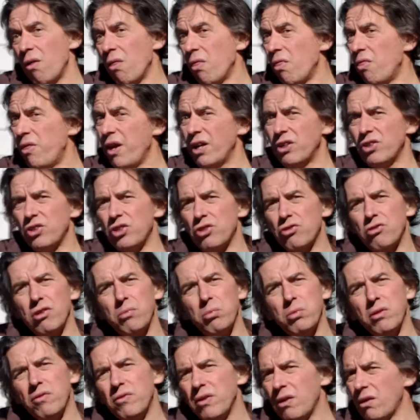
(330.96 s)
they're
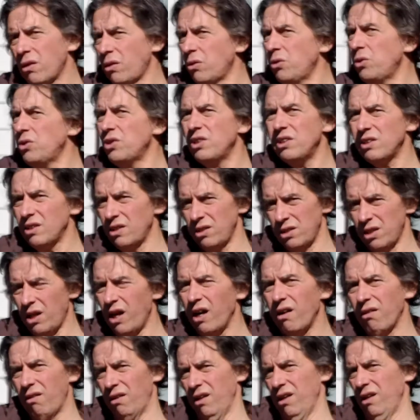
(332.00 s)
stripped of their illusions
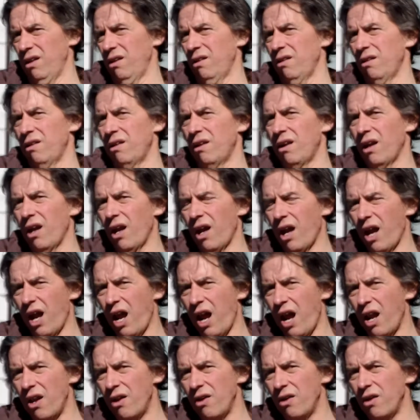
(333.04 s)
entirely.
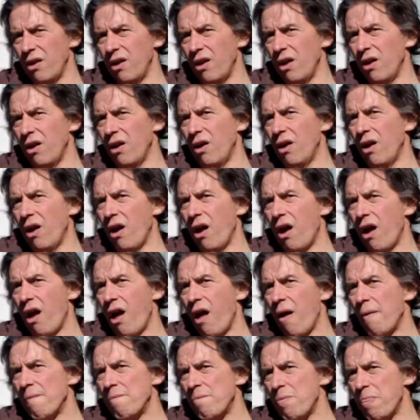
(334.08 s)
And
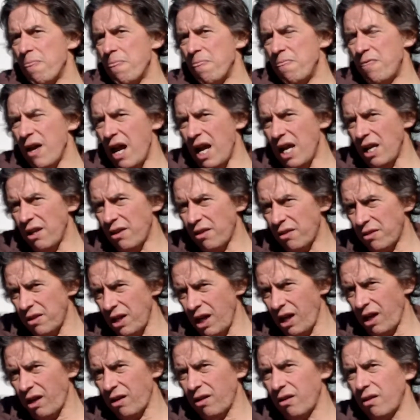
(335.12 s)
they
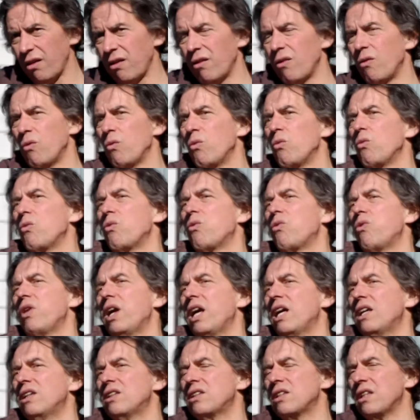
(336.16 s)
think
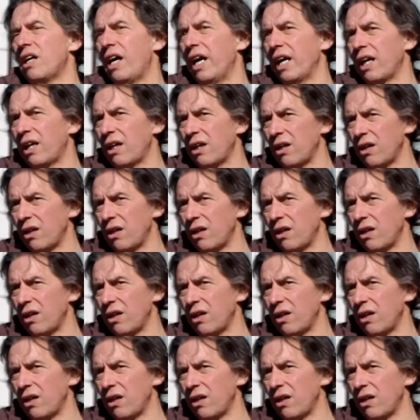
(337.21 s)
things like,